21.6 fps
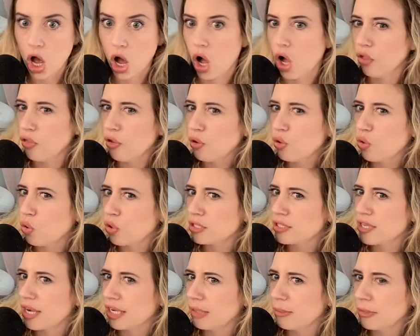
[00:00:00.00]
Although
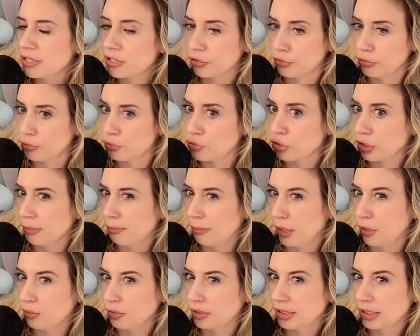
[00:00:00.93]
court documents are usually
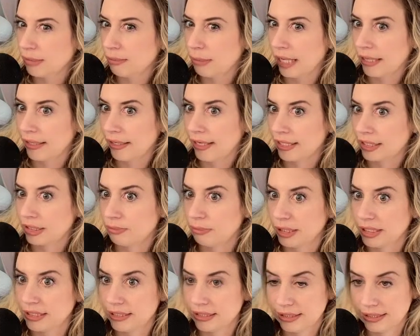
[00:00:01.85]
posted by the next
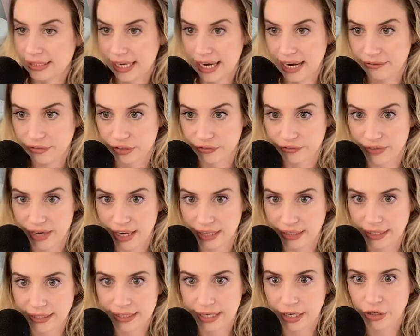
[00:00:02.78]
business day after
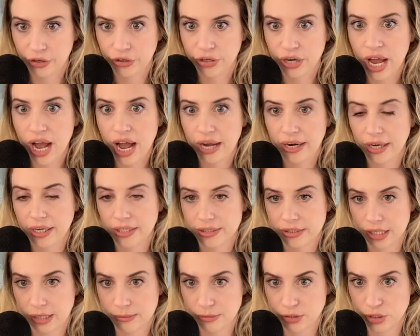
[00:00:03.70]
filing, they are not a
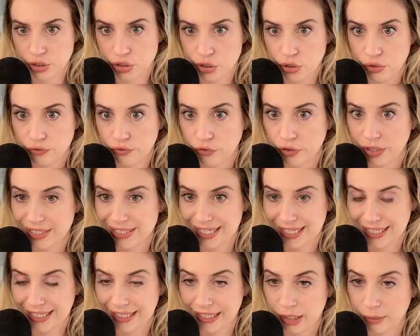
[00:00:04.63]
substitute for
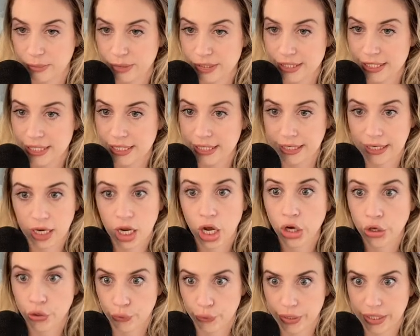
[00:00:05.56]
attending a proceeding.
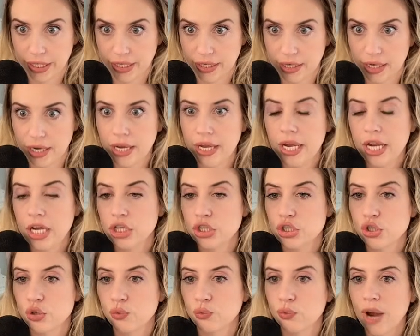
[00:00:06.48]
Agreed.
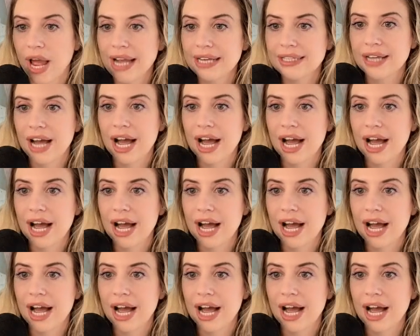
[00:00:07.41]
Direct